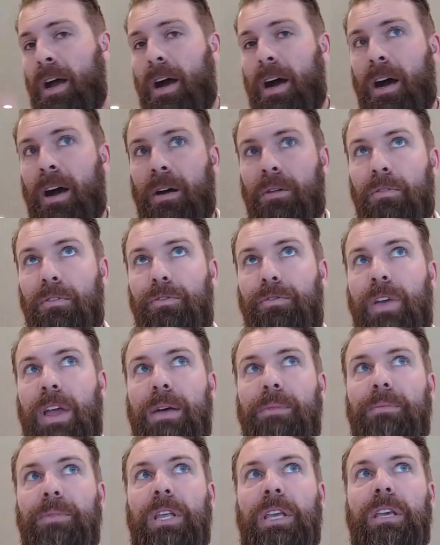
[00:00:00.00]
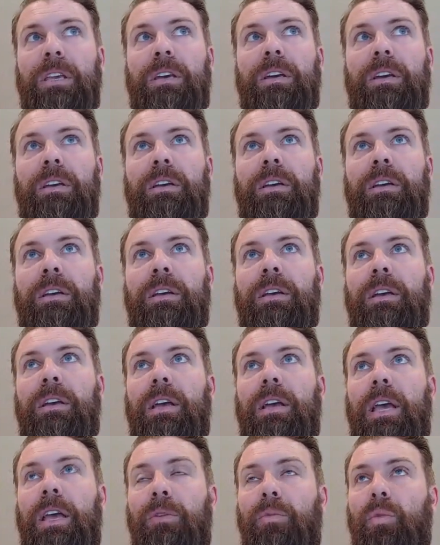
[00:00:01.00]
Uh, family
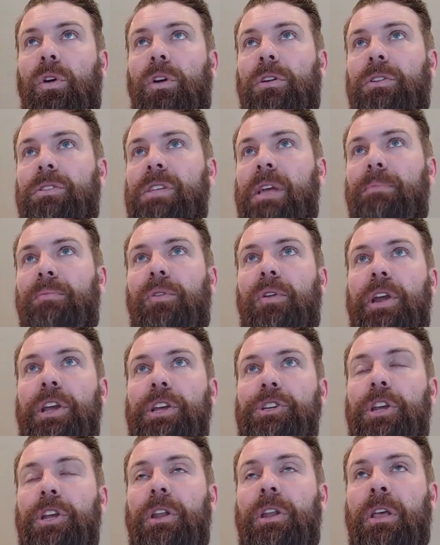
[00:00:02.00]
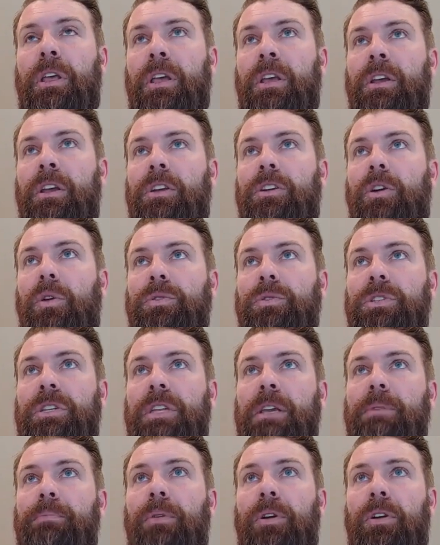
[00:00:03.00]
and work separation goes
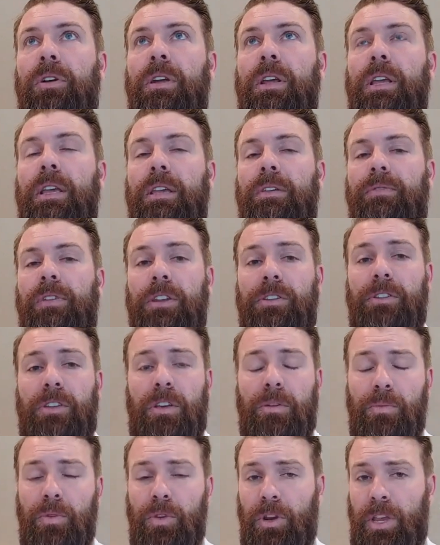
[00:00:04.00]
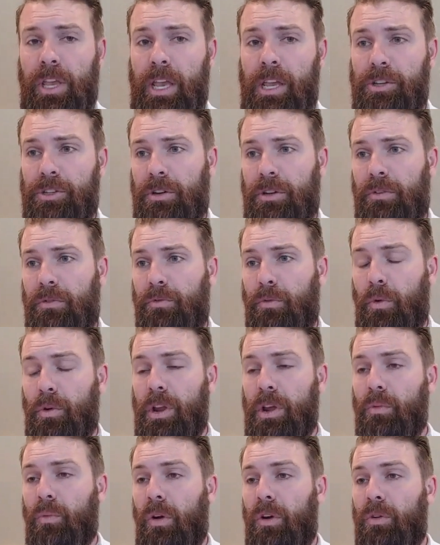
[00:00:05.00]
deeper even into communication. Four
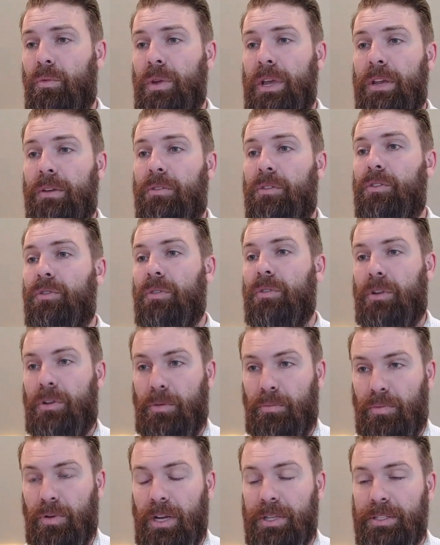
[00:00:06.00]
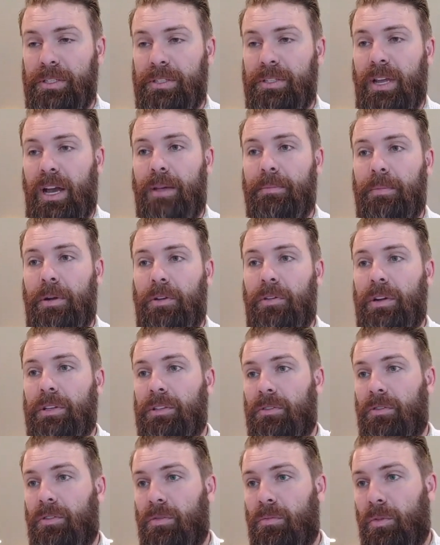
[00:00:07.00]
day work week compresses time and
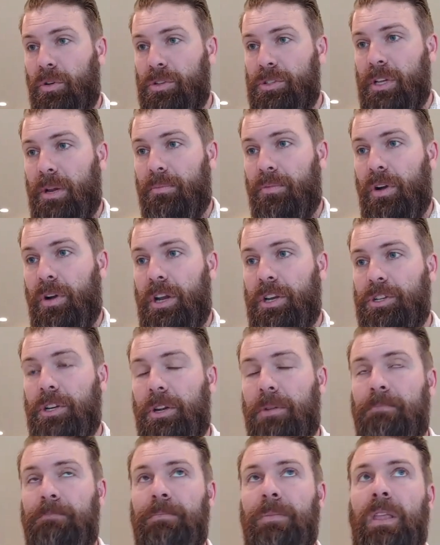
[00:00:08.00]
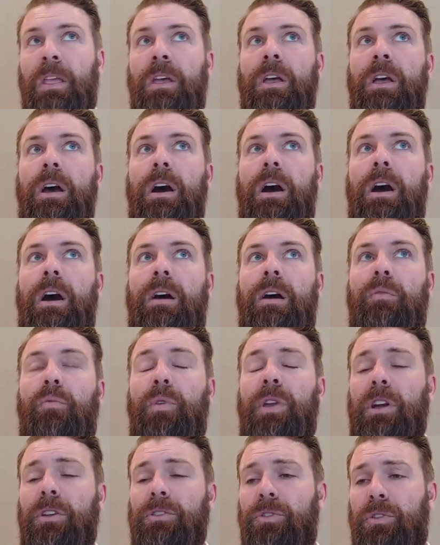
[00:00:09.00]
creates a little more separation. Uh,
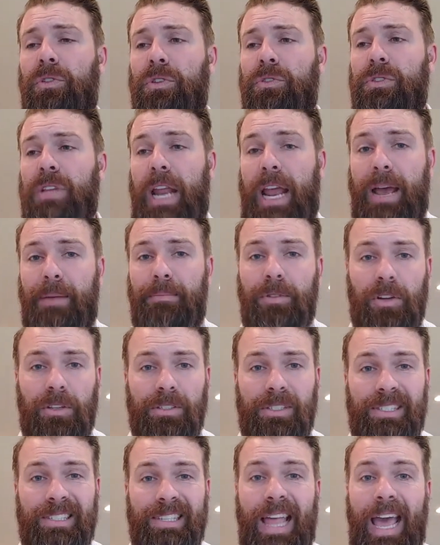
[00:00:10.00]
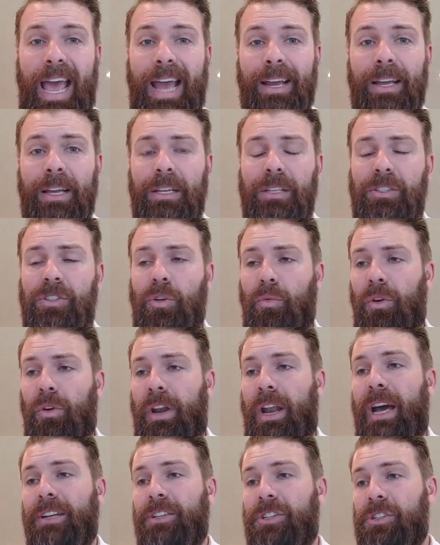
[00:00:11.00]
we also use an app called Slack. So we're
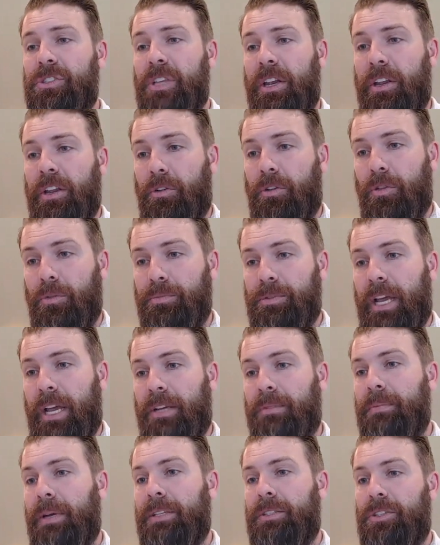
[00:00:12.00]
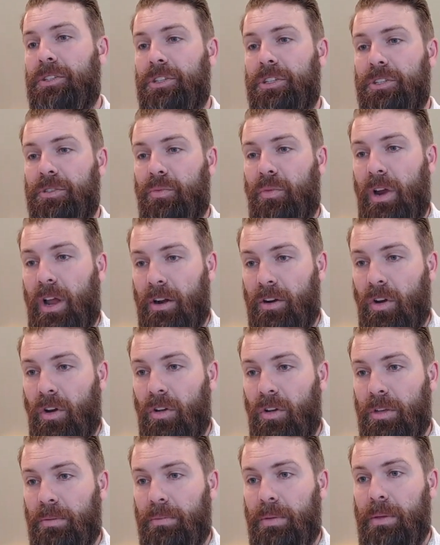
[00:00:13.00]
not just sending group tech messages. We're not
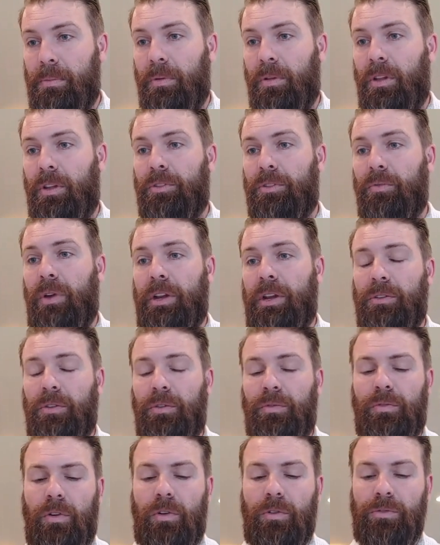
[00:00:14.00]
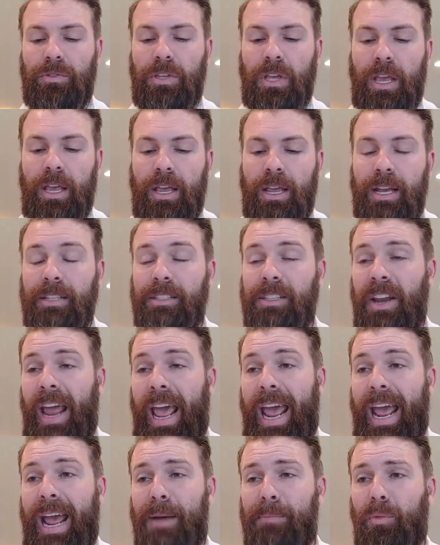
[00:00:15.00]
calling people on the regular phones. It's
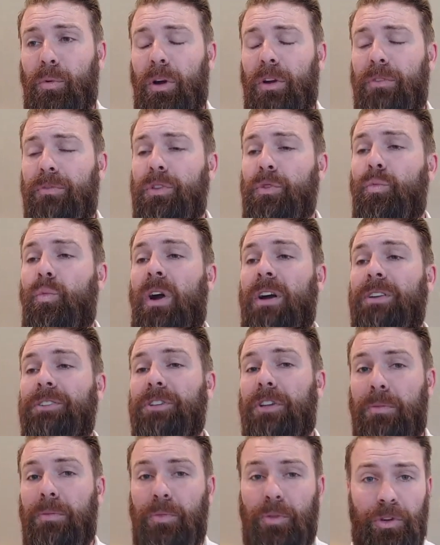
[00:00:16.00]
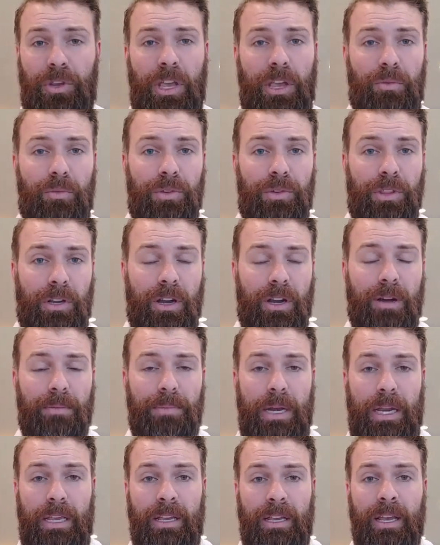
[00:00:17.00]
an app where if you want to communicate with the
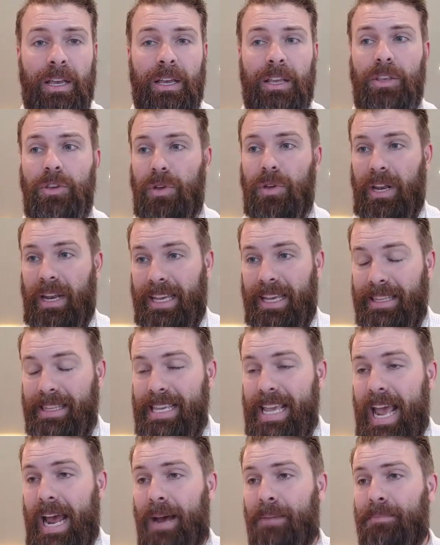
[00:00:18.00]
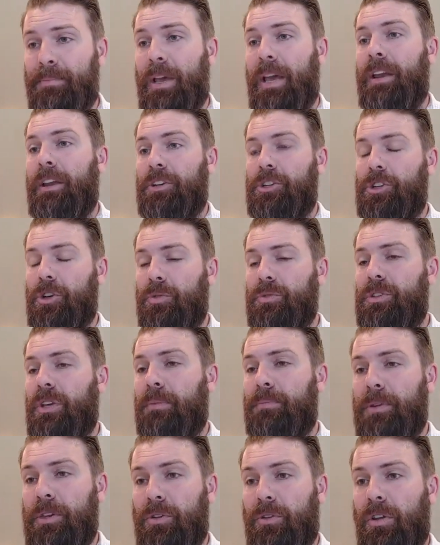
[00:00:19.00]
company, you can hit the app and it shows
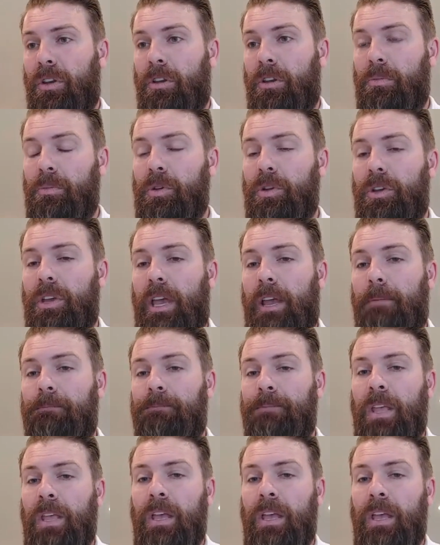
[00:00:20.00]
up and you can communicate.